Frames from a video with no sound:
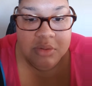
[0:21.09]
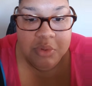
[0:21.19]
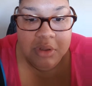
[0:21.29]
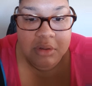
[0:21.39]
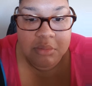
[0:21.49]

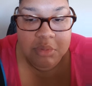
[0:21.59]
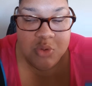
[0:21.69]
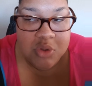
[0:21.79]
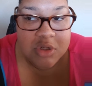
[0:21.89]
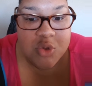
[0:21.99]

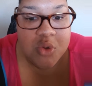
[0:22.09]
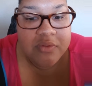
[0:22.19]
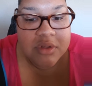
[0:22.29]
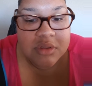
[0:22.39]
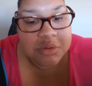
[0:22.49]
Between the two of
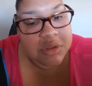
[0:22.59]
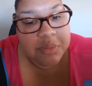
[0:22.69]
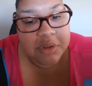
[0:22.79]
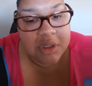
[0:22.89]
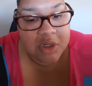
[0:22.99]
us, there was
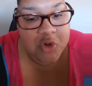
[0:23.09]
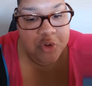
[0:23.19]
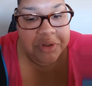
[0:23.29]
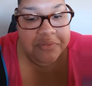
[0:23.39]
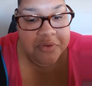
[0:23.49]
about
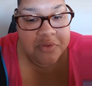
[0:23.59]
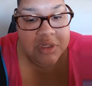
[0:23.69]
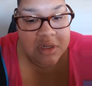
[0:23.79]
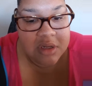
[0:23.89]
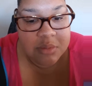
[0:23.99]
150
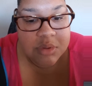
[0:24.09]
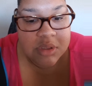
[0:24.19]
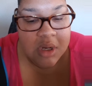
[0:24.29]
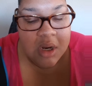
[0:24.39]
claims.